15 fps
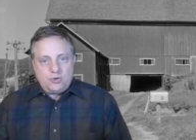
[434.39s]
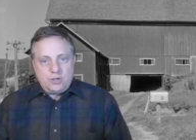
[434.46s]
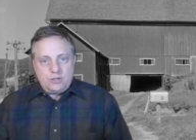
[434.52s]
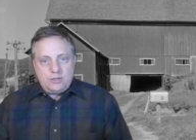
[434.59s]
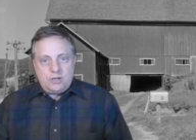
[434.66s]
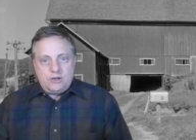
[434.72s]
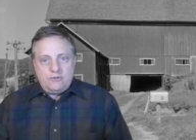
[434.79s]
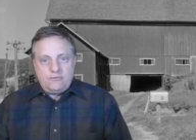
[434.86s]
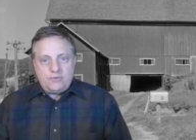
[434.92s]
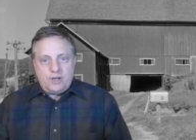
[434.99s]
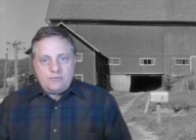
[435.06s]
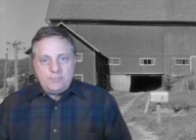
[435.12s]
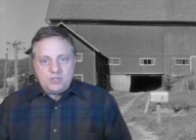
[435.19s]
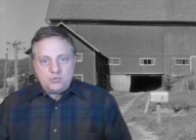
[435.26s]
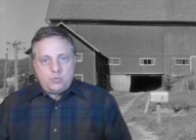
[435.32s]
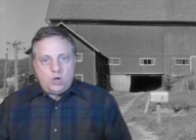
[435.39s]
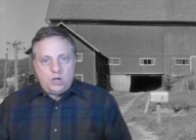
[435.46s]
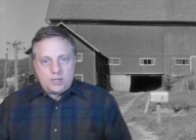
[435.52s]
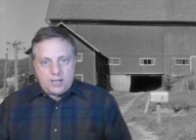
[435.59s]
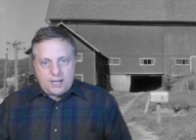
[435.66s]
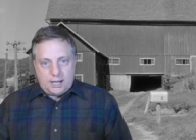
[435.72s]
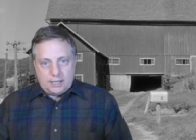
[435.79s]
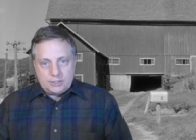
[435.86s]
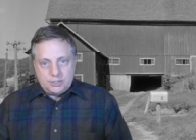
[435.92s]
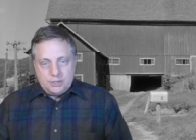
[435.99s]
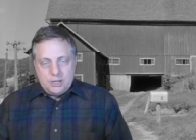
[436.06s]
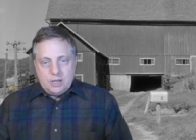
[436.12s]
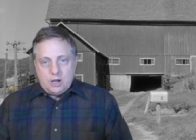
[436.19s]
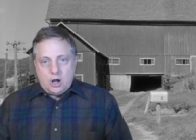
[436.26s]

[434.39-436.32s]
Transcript: o of, of Miss Walcott